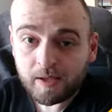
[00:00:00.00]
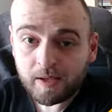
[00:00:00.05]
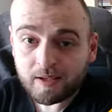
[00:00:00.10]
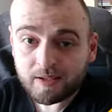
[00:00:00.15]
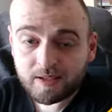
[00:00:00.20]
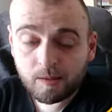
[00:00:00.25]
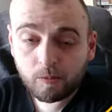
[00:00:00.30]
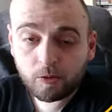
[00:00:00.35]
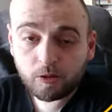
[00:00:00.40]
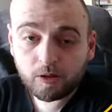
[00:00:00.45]

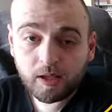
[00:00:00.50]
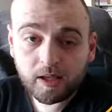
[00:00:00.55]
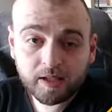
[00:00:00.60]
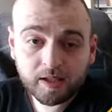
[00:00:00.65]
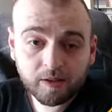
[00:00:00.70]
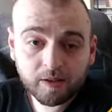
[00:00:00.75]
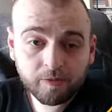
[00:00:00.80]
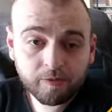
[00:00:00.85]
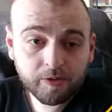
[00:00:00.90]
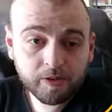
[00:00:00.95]
Someone like
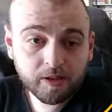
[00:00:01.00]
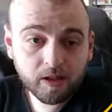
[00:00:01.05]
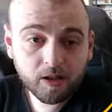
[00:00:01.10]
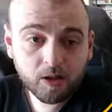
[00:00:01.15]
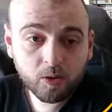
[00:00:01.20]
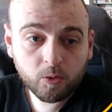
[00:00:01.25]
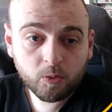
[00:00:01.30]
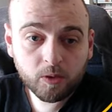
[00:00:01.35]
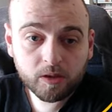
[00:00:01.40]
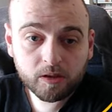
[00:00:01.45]

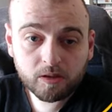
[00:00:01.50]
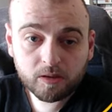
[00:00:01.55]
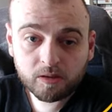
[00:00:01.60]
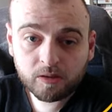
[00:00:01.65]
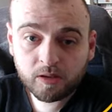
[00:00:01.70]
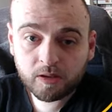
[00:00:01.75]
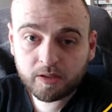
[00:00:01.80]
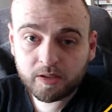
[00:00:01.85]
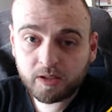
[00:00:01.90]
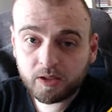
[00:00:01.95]
Rafinha with
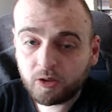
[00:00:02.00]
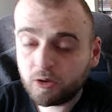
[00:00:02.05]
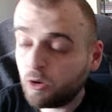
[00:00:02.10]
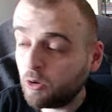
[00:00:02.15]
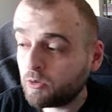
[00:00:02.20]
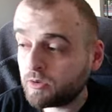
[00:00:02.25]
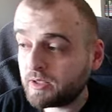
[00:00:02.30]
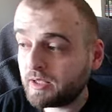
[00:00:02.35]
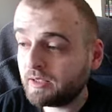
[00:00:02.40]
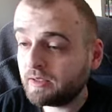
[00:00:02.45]
13
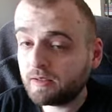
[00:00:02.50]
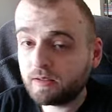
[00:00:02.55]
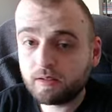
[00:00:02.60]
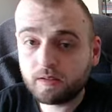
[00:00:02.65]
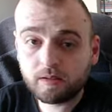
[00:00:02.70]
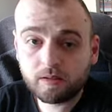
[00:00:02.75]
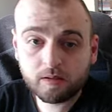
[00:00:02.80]
goals and